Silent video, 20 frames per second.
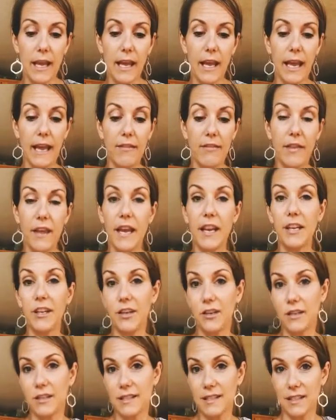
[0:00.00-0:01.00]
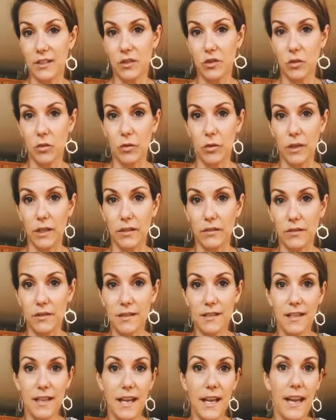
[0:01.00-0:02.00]
And then your essential
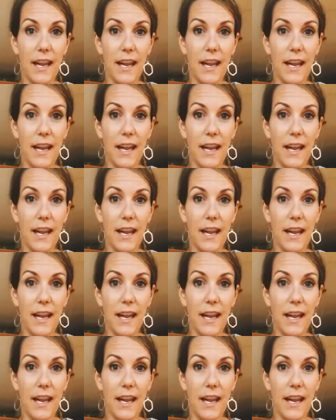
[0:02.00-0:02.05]
oils.